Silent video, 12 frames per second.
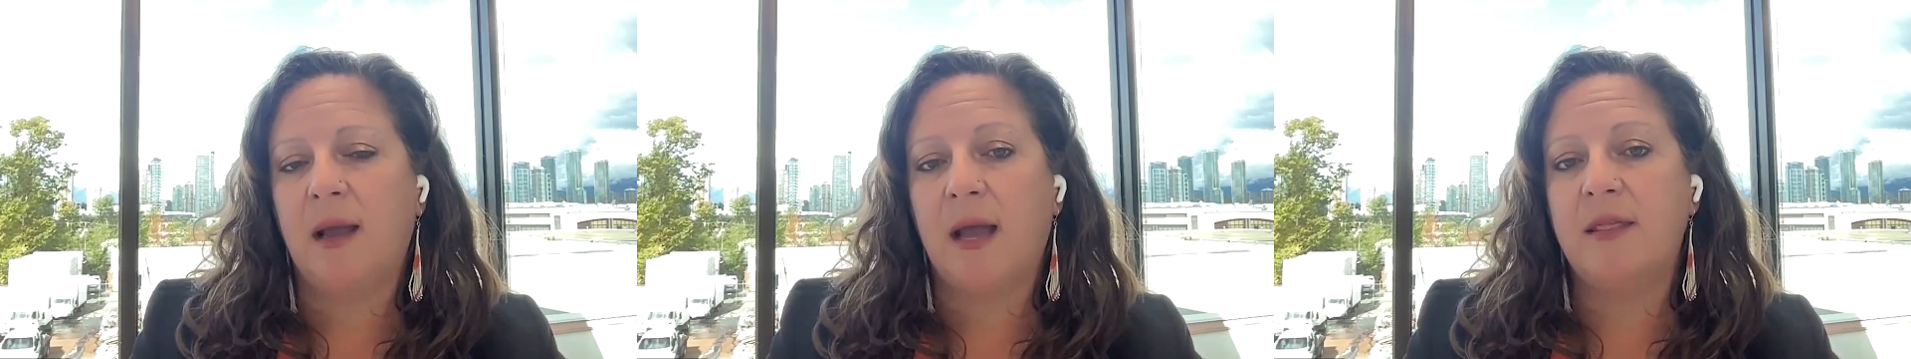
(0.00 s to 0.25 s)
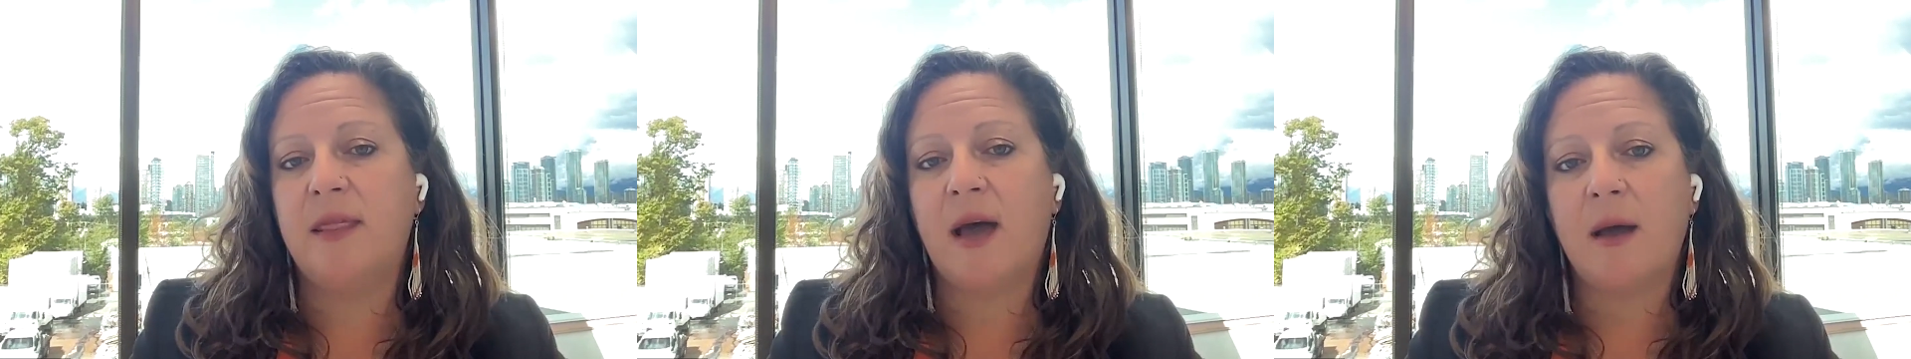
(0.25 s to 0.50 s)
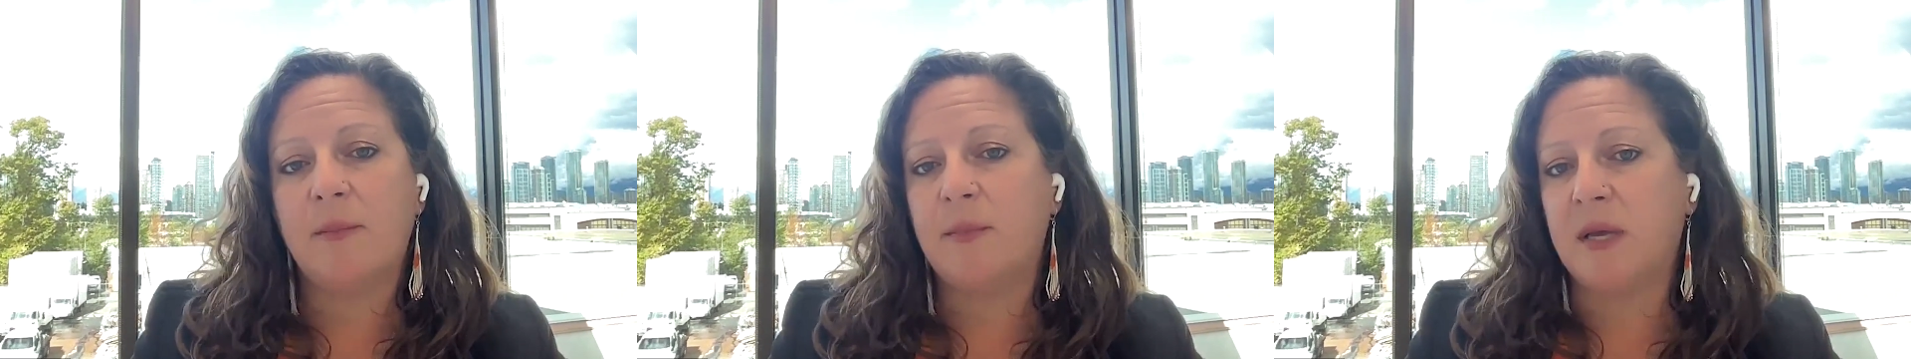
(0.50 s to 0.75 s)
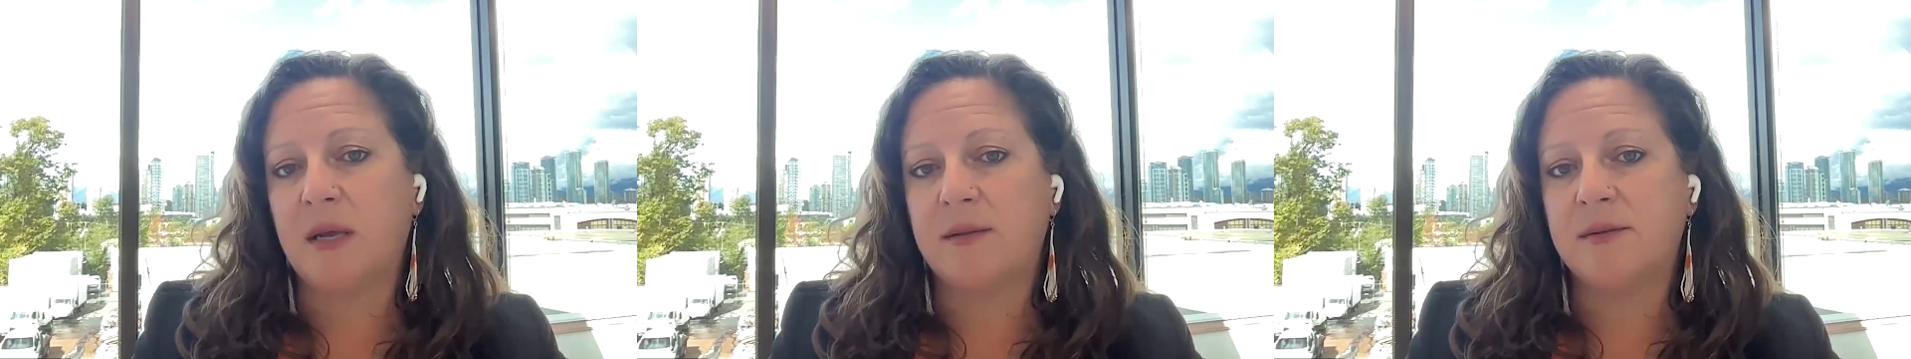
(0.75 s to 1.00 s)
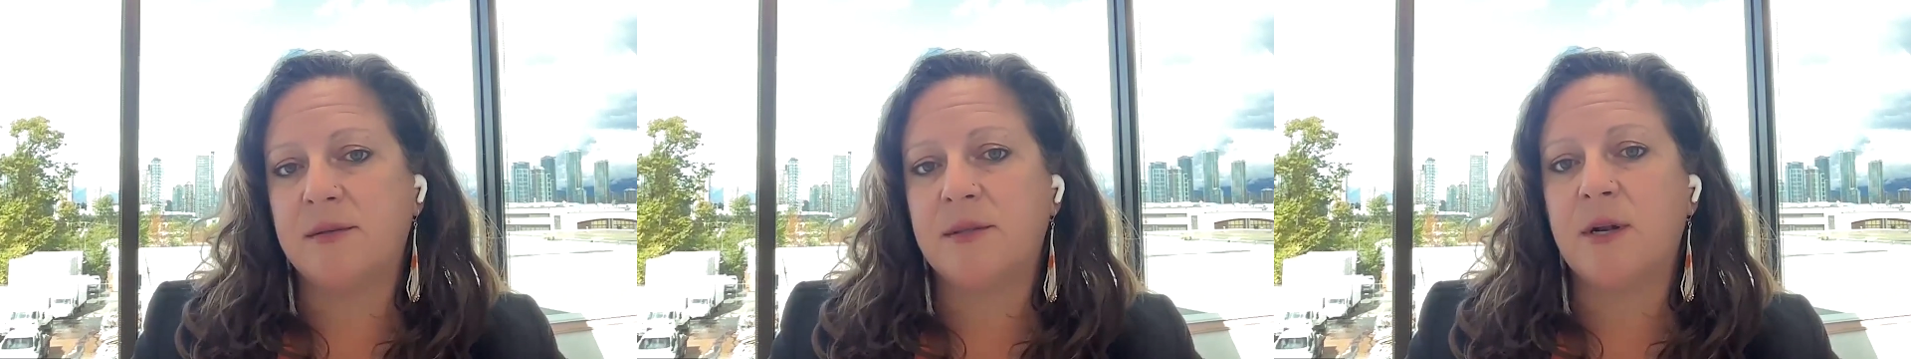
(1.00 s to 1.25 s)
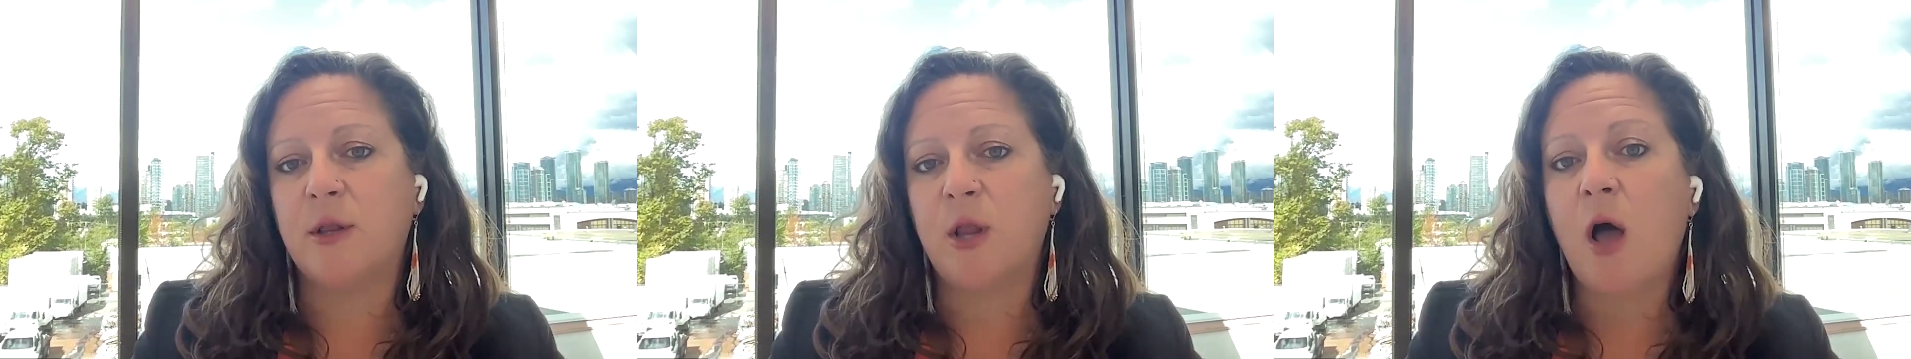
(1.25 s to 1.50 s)
And that means
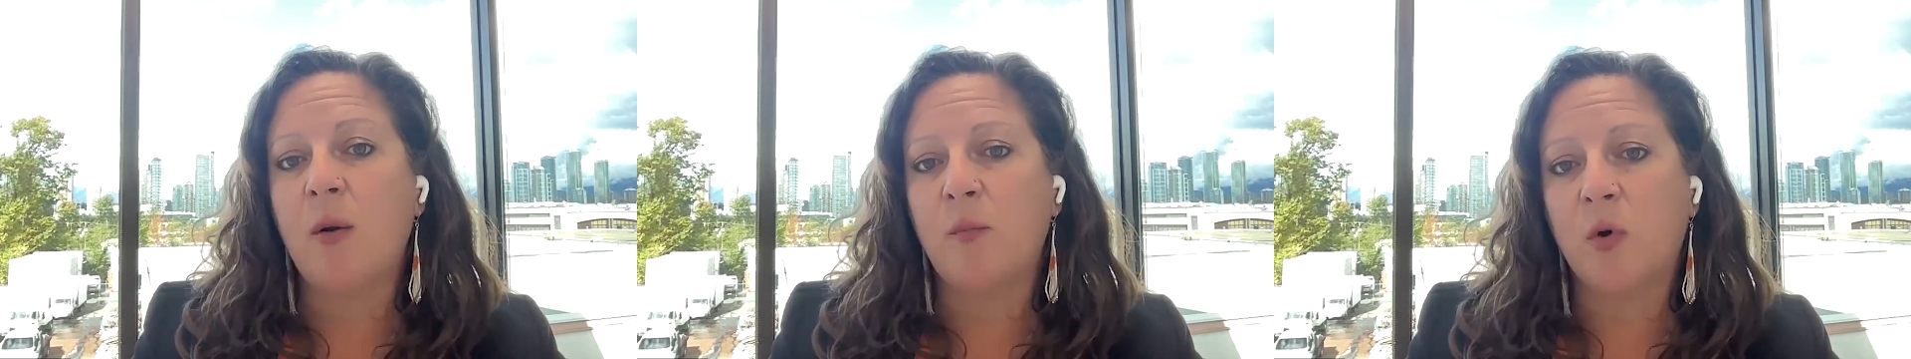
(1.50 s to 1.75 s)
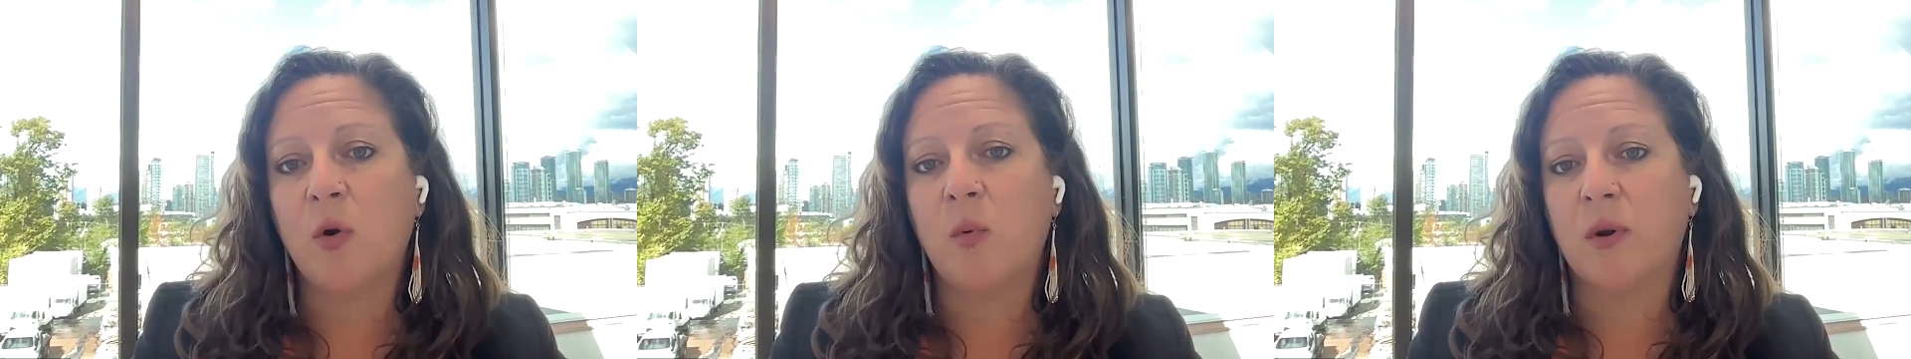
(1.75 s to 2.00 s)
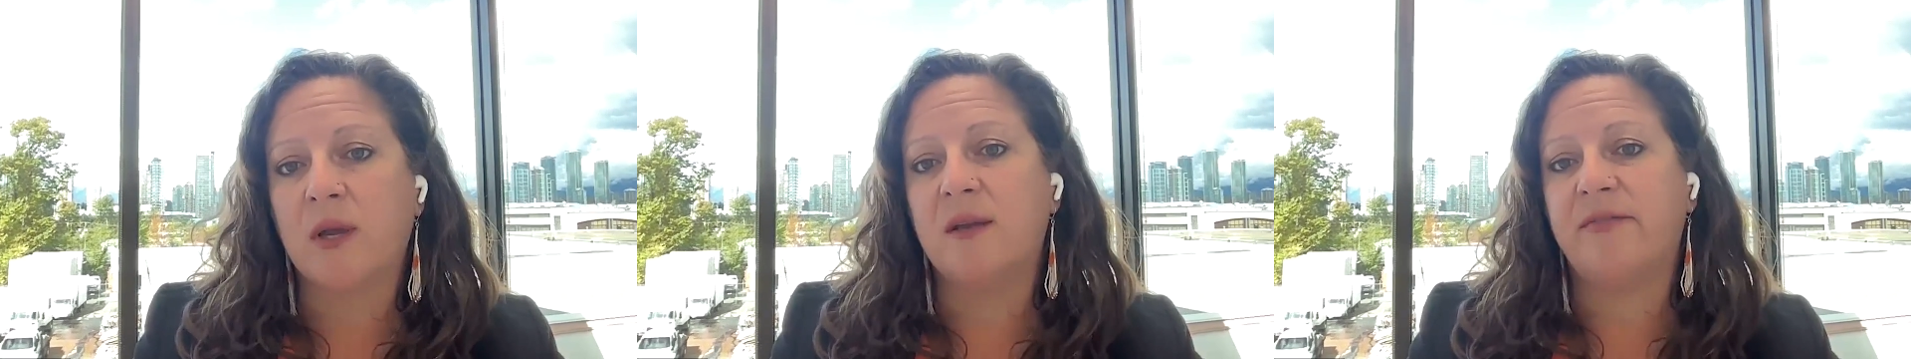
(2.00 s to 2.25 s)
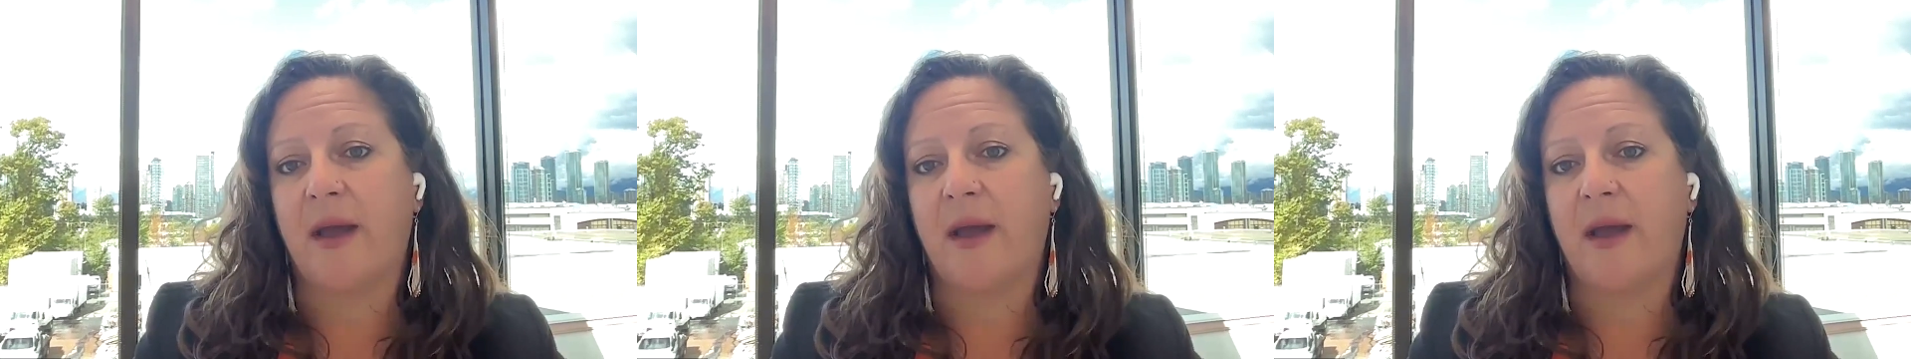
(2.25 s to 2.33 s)
that a lot more working